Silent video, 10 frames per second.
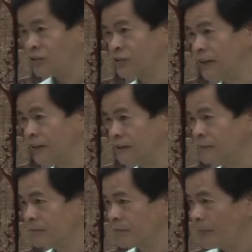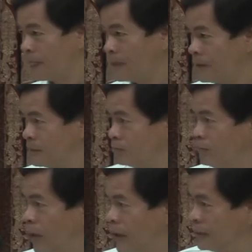saying,
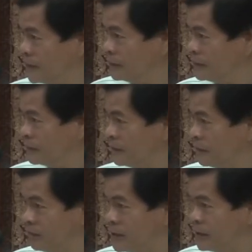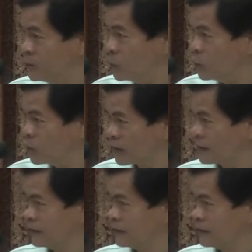by me, me, no Lord.